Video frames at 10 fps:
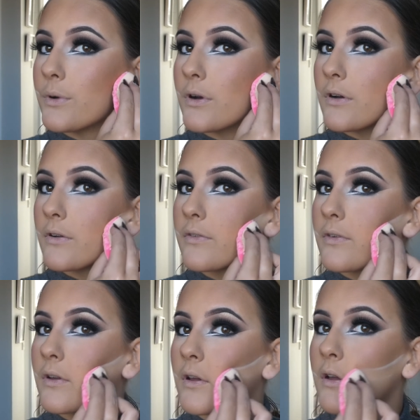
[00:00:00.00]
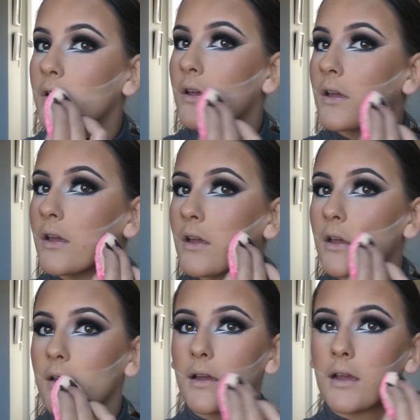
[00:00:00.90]
puff
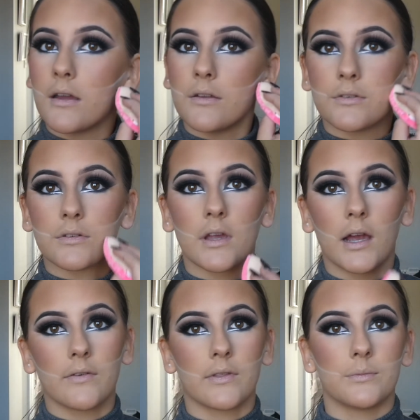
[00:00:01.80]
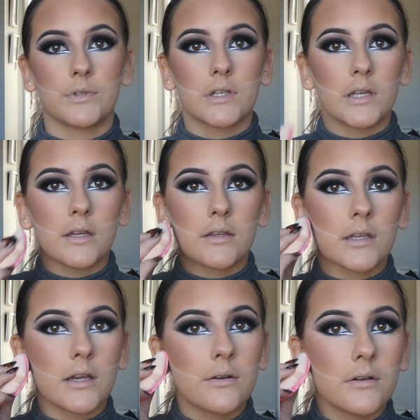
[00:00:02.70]
and just carve them cheeks
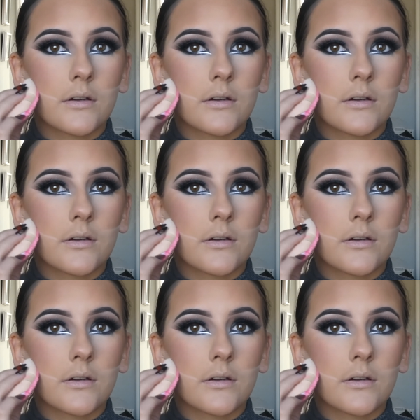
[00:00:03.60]
off.